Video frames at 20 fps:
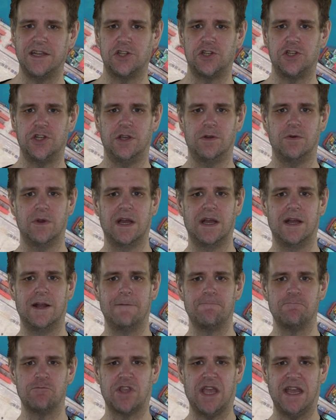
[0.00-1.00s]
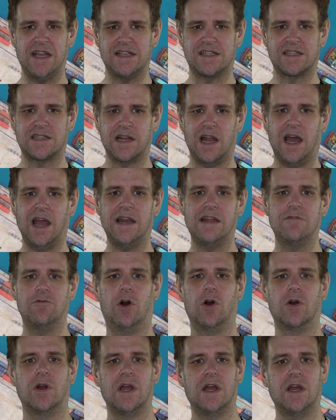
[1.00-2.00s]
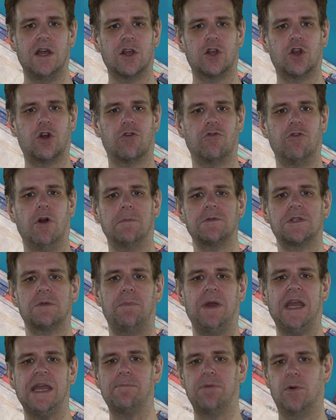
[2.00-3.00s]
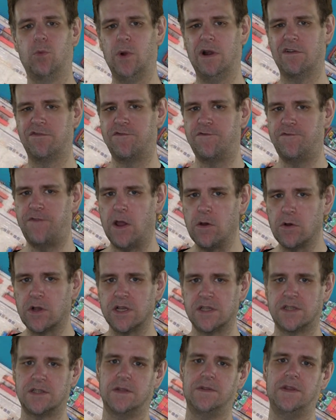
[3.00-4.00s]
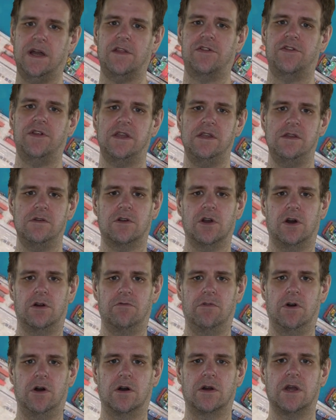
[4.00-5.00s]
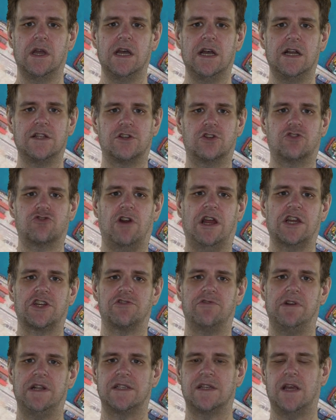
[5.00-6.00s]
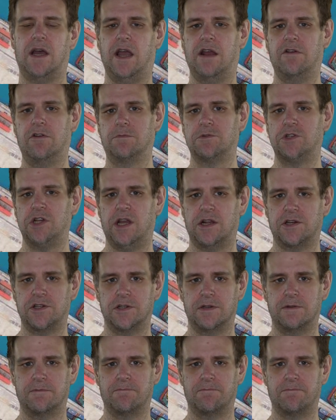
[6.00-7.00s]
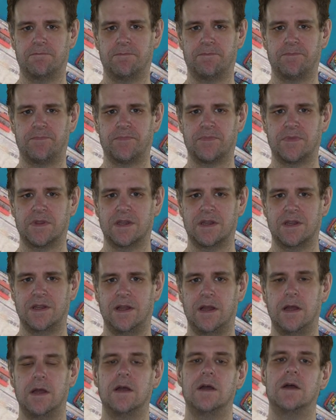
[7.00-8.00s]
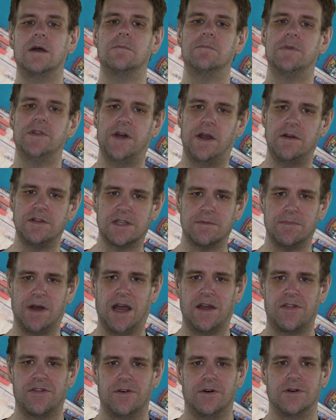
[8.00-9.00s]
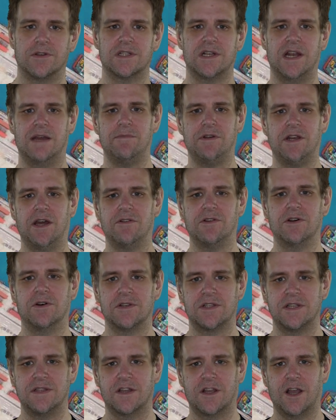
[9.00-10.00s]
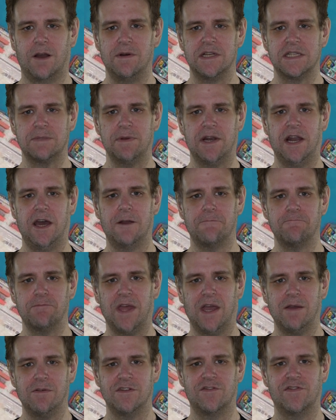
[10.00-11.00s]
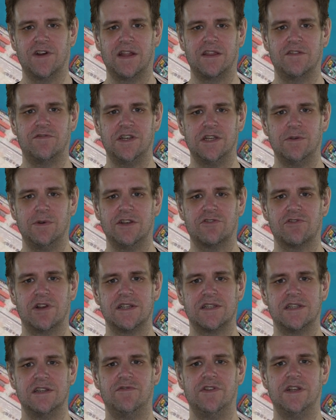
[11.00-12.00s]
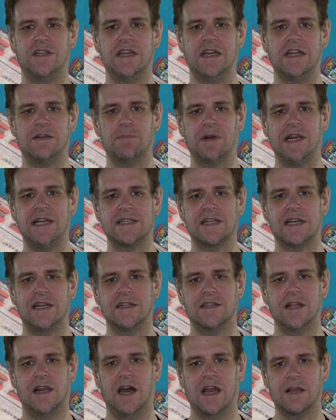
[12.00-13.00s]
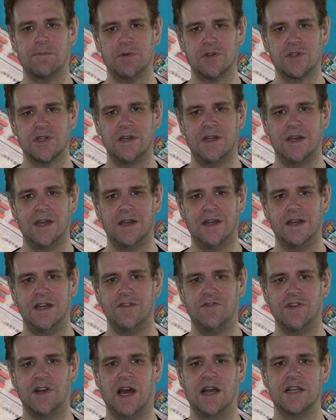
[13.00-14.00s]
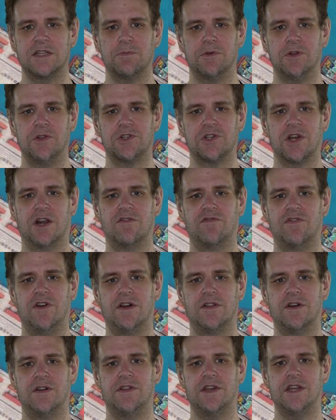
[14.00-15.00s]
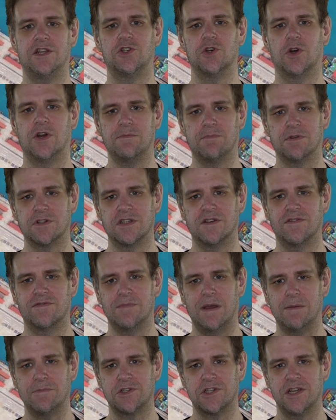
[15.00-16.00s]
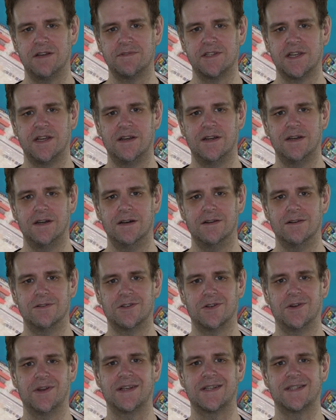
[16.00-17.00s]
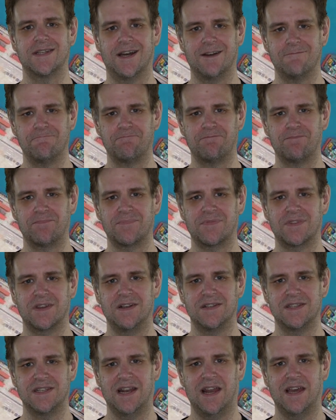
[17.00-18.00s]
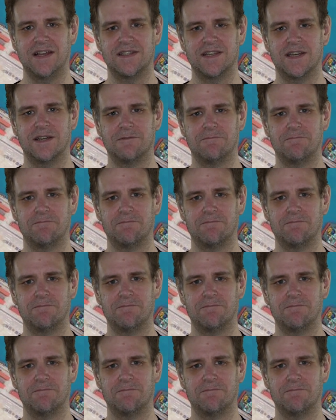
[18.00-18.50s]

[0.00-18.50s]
issue, get it slightly wrong, corrupt people will focus on that thing you got wrong to trash your entire objection. But those are my thoughts. Let me know yours in the comments below. Hope you found the video interesting. If you did, please click the like button. And if you'd like to support the channel further, the join button for memberships. And until next time, I'll see you later.